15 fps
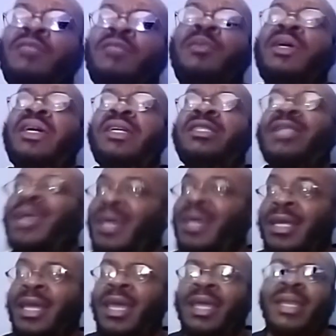Because,
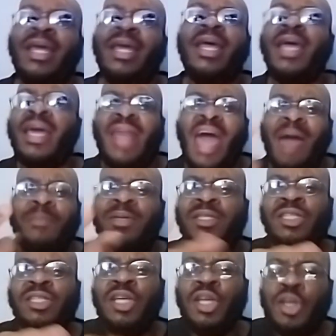again, it happened
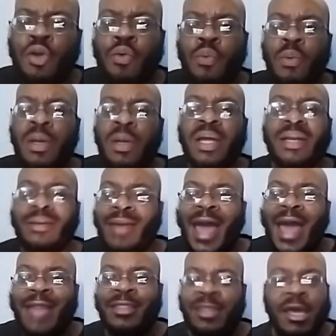to you,
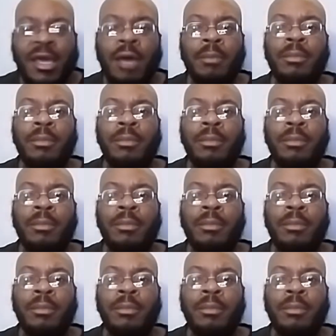not them.